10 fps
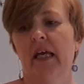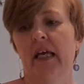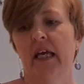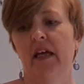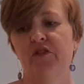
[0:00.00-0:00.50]

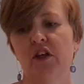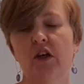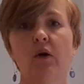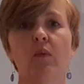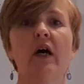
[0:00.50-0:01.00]
If
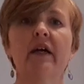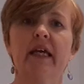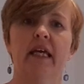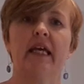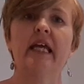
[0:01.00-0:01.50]
you're
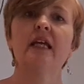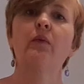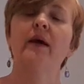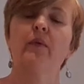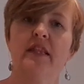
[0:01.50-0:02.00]
working
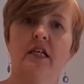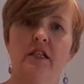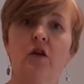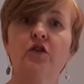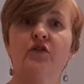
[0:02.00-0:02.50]
anywhere where there's
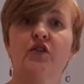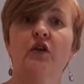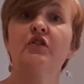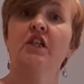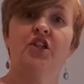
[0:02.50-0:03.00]
a lot of
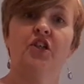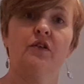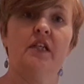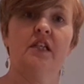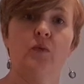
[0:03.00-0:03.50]
soft tissue,
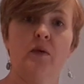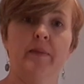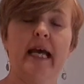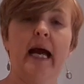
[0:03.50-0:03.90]
so this would be